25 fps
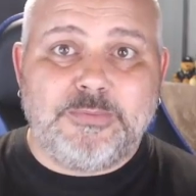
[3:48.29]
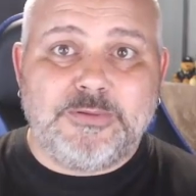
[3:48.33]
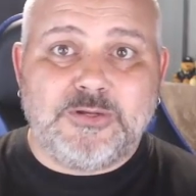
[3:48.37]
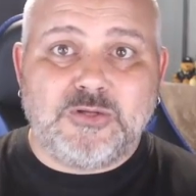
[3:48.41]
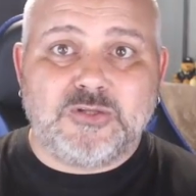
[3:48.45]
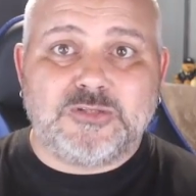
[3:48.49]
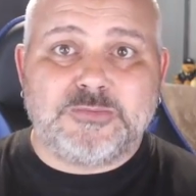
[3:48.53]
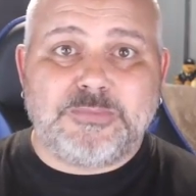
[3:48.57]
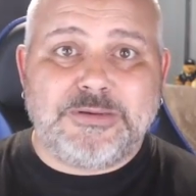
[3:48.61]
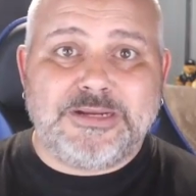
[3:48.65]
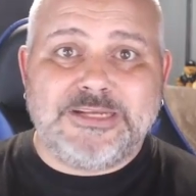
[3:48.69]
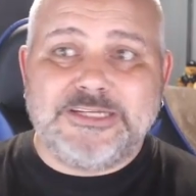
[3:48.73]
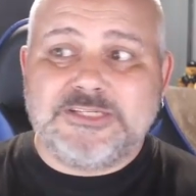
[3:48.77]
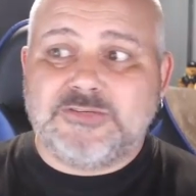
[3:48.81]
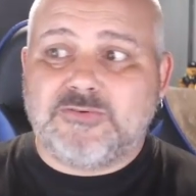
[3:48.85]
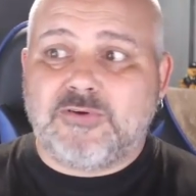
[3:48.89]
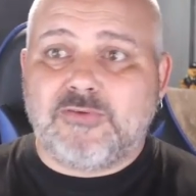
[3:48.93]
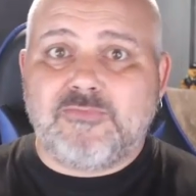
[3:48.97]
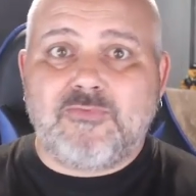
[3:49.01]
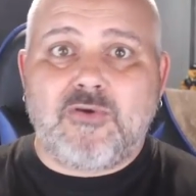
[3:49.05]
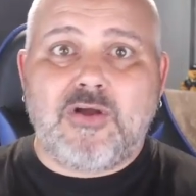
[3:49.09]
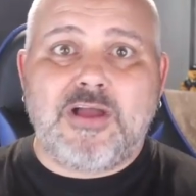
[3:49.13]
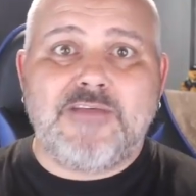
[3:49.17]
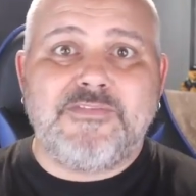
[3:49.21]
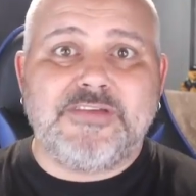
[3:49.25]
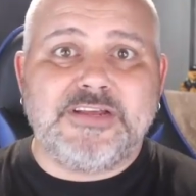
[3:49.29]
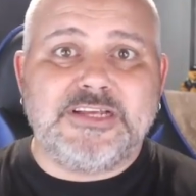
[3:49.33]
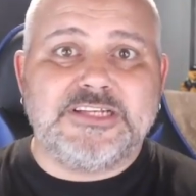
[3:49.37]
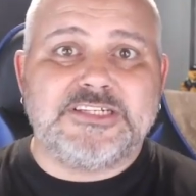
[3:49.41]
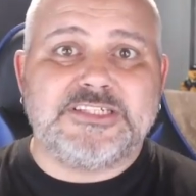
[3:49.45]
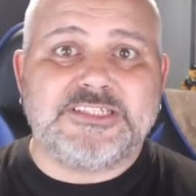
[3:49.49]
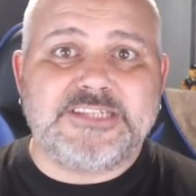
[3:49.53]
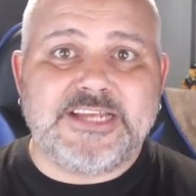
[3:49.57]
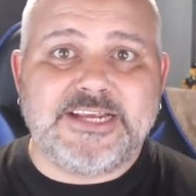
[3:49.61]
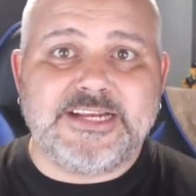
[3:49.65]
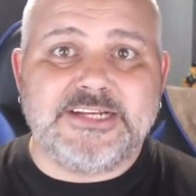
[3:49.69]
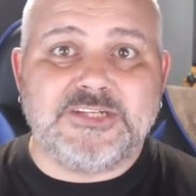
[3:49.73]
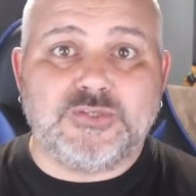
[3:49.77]
because police are arriving at
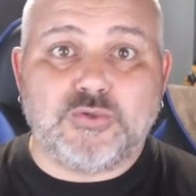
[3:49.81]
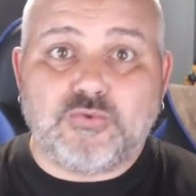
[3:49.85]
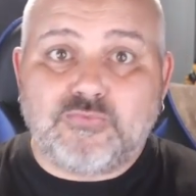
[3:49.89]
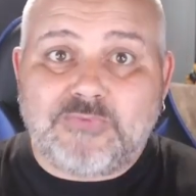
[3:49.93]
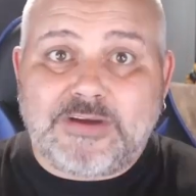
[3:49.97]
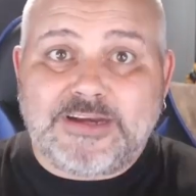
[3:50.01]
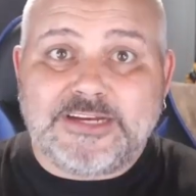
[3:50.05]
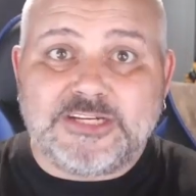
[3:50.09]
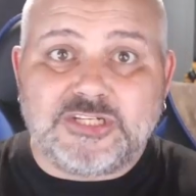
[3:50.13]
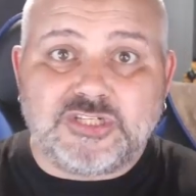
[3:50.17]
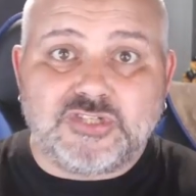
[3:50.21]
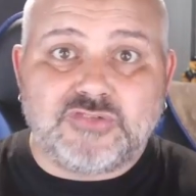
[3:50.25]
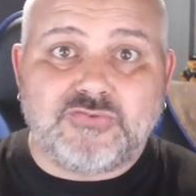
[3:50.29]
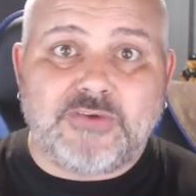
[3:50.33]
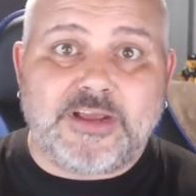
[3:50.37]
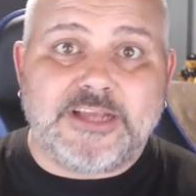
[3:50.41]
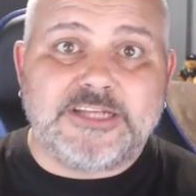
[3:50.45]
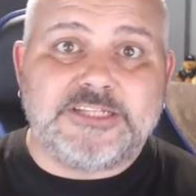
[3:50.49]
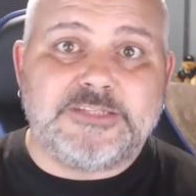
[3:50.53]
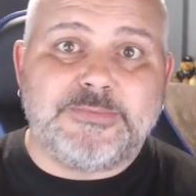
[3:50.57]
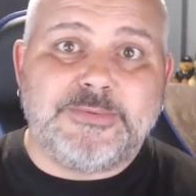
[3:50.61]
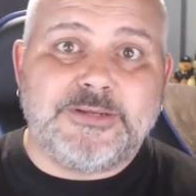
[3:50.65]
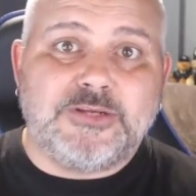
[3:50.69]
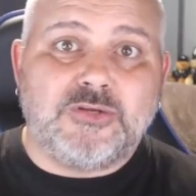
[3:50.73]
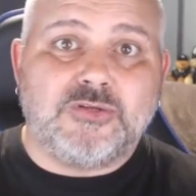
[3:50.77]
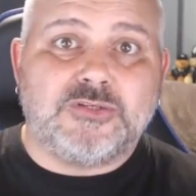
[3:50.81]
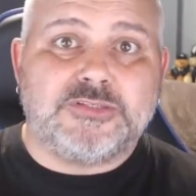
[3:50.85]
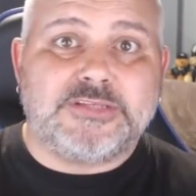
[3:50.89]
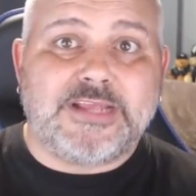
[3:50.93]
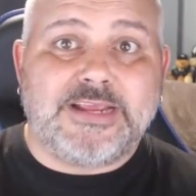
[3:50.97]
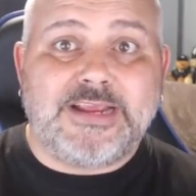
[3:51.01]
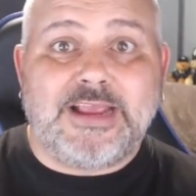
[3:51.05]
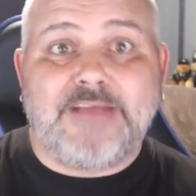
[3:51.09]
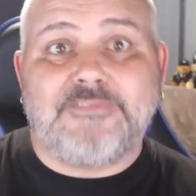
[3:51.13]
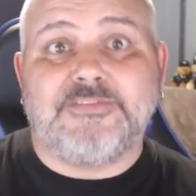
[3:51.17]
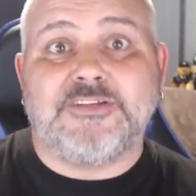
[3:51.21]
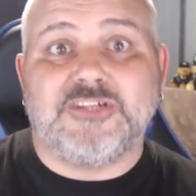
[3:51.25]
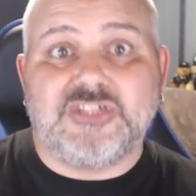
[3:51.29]
scenes already stressed because they
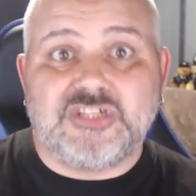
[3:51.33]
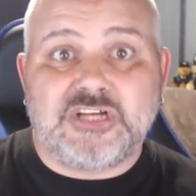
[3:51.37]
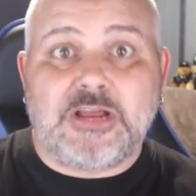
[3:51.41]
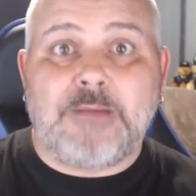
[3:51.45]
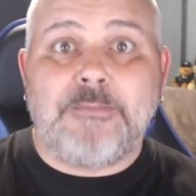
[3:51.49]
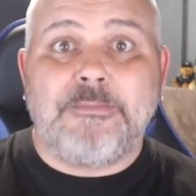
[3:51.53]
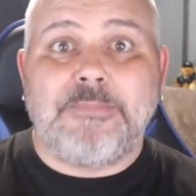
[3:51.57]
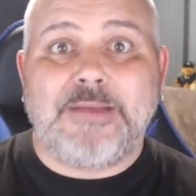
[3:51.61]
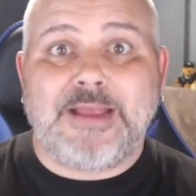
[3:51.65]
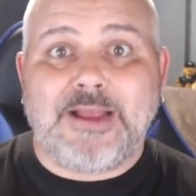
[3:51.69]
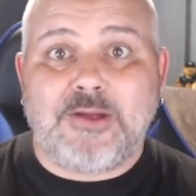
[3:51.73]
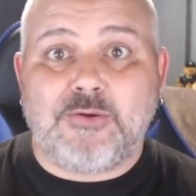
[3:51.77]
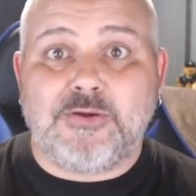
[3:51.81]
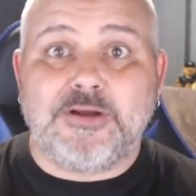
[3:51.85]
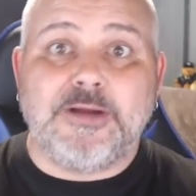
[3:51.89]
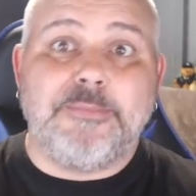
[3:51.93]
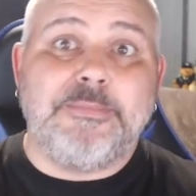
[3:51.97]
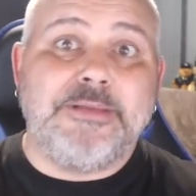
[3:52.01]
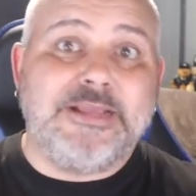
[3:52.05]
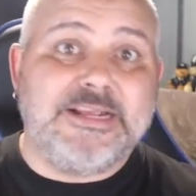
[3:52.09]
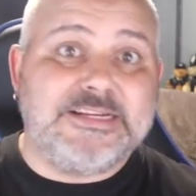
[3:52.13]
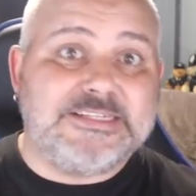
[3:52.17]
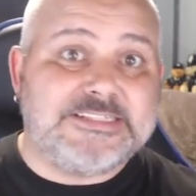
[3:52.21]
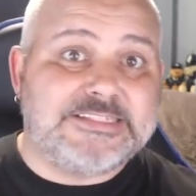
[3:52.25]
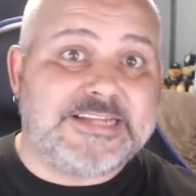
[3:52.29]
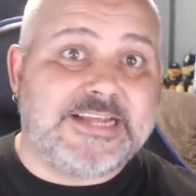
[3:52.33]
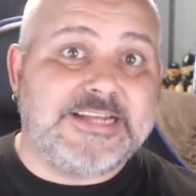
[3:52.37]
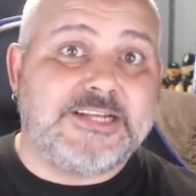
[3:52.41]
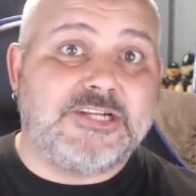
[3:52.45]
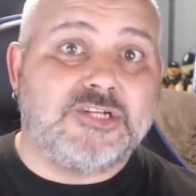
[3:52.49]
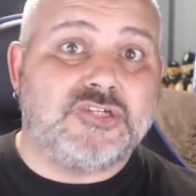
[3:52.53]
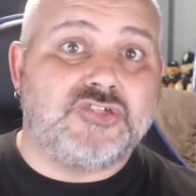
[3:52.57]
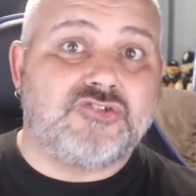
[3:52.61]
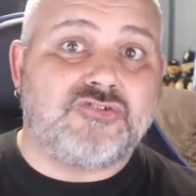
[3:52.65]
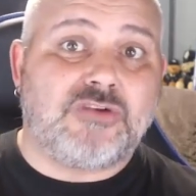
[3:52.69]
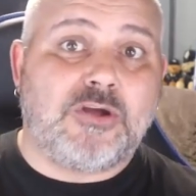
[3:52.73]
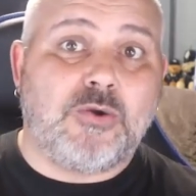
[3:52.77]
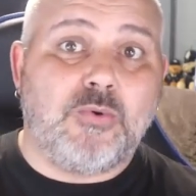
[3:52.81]
have to jump out and appear to take
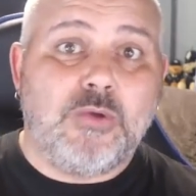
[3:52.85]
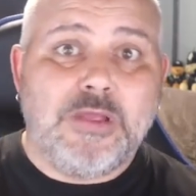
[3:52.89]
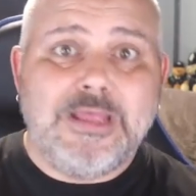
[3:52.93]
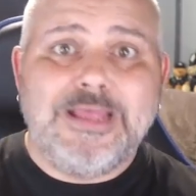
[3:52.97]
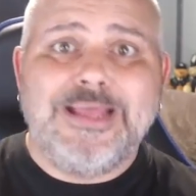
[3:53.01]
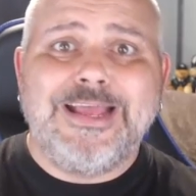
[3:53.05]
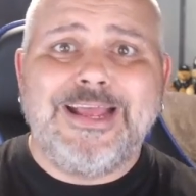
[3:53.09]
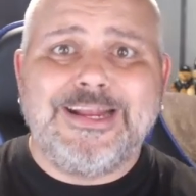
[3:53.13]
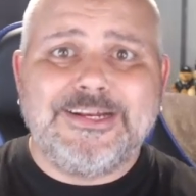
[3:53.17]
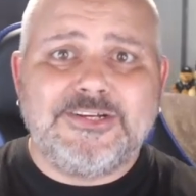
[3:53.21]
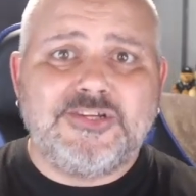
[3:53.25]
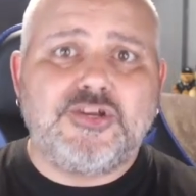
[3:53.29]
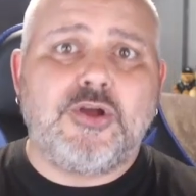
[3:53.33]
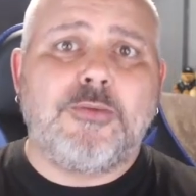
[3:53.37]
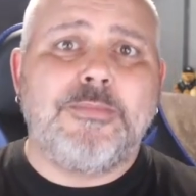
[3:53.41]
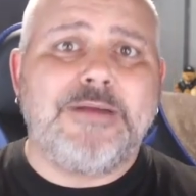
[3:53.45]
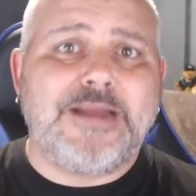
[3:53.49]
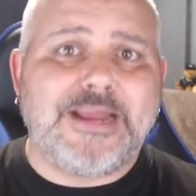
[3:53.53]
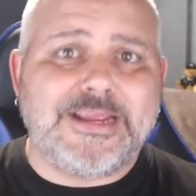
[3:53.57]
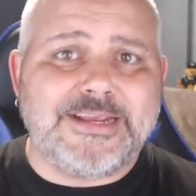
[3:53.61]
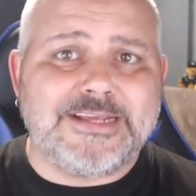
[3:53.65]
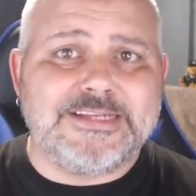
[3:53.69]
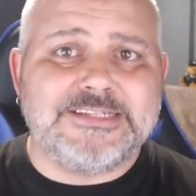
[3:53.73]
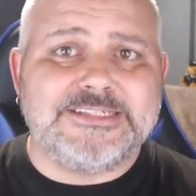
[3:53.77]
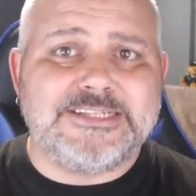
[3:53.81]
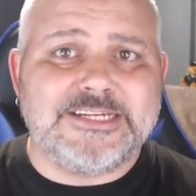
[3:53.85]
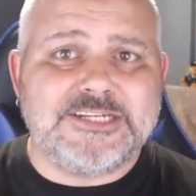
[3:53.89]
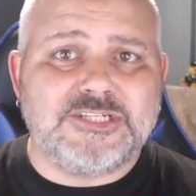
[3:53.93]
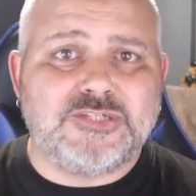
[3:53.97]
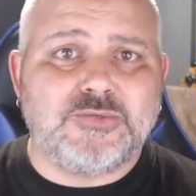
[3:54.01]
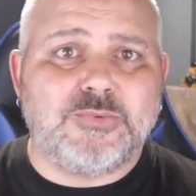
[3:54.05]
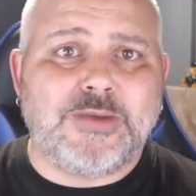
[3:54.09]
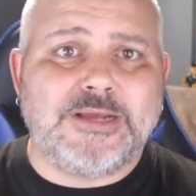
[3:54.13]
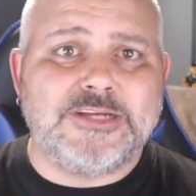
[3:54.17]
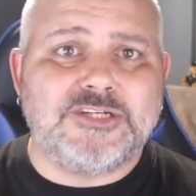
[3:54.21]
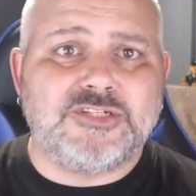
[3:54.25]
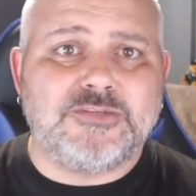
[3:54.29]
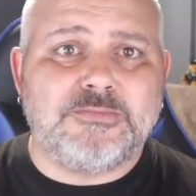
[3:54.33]
control and dominate a
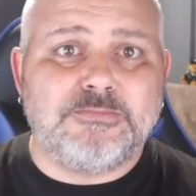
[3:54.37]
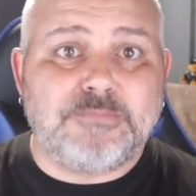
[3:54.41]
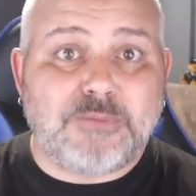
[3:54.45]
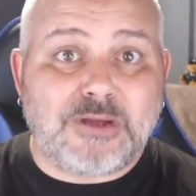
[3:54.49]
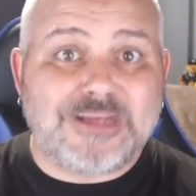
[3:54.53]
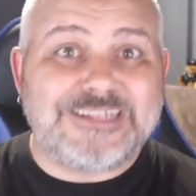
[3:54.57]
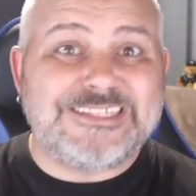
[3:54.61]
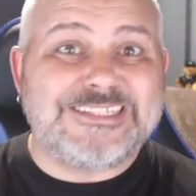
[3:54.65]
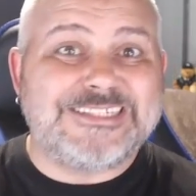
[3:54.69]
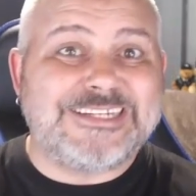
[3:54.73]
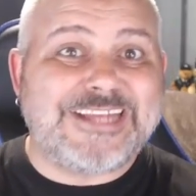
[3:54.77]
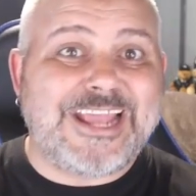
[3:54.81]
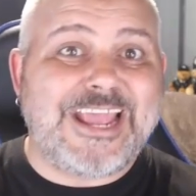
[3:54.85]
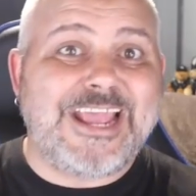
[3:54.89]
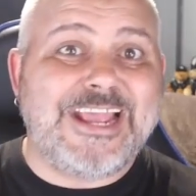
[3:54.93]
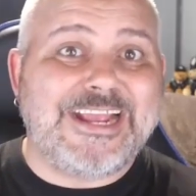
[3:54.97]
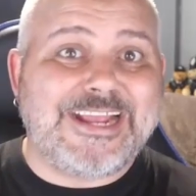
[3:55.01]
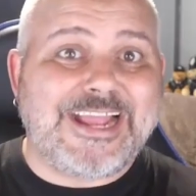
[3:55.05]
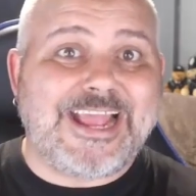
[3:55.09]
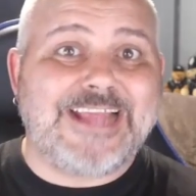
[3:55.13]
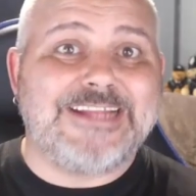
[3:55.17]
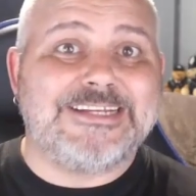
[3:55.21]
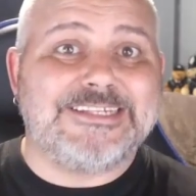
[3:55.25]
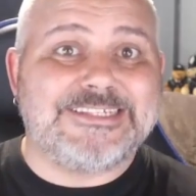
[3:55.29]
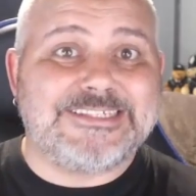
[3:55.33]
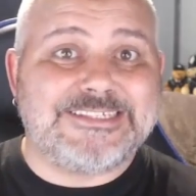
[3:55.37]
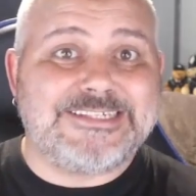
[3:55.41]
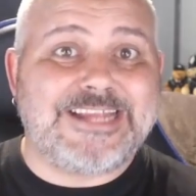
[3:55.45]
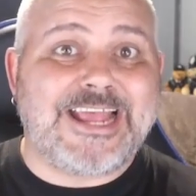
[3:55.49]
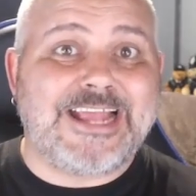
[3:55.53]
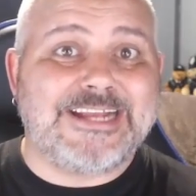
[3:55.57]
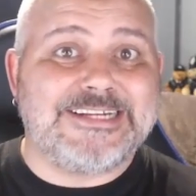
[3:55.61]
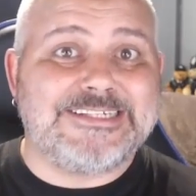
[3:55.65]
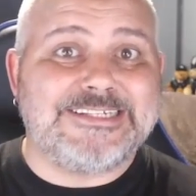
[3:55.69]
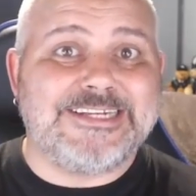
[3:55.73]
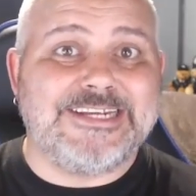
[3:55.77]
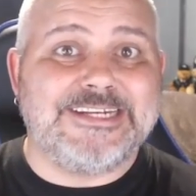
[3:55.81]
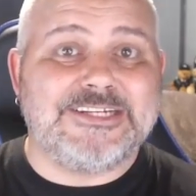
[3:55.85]
situation by scare cats
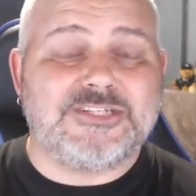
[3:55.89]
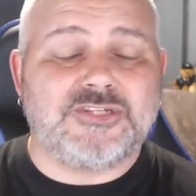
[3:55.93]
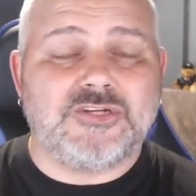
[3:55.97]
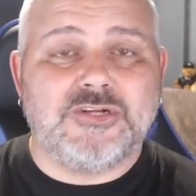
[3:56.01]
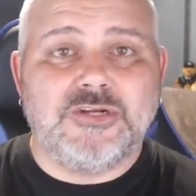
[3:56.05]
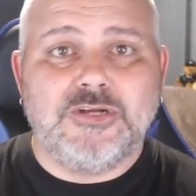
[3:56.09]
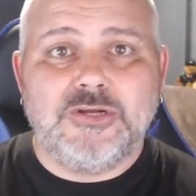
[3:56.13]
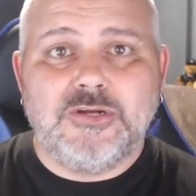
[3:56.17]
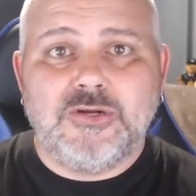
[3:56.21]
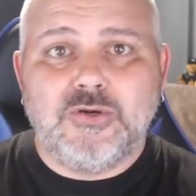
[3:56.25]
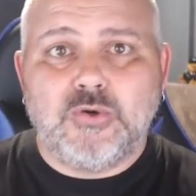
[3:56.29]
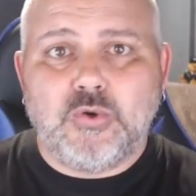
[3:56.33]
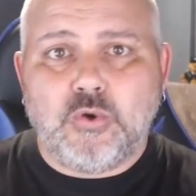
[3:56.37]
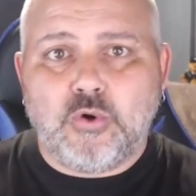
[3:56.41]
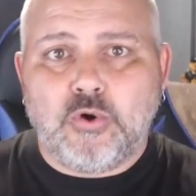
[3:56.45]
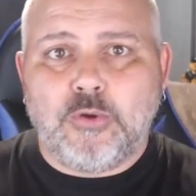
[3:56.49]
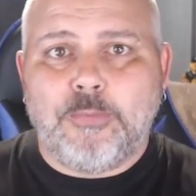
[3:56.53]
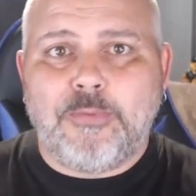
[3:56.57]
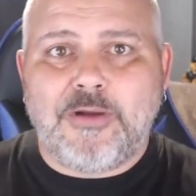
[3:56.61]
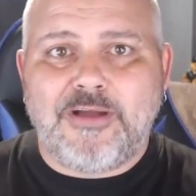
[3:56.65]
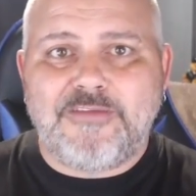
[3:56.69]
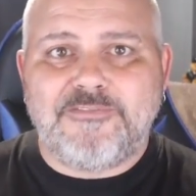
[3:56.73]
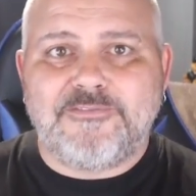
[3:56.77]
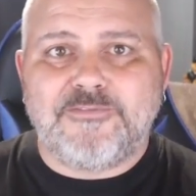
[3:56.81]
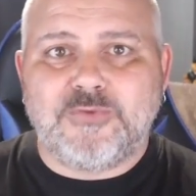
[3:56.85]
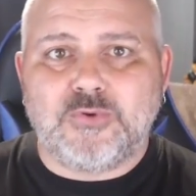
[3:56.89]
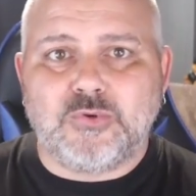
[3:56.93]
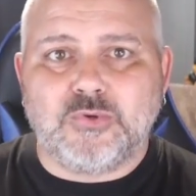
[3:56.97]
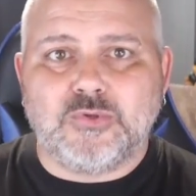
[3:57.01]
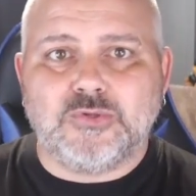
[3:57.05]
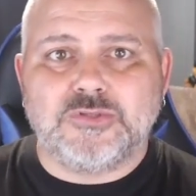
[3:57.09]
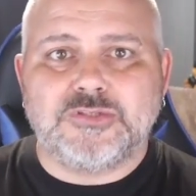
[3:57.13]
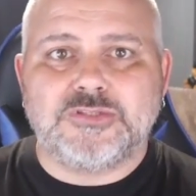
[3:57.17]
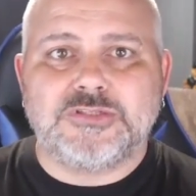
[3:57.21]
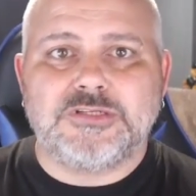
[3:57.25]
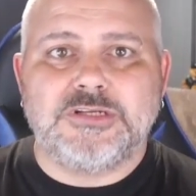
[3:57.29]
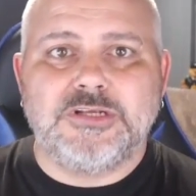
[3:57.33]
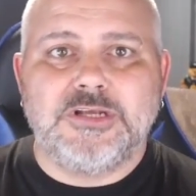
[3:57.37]
tactics or by
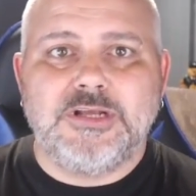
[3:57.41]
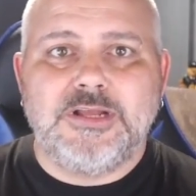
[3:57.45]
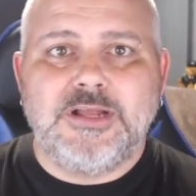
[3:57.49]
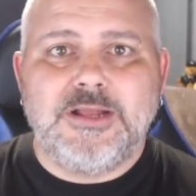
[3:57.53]
force.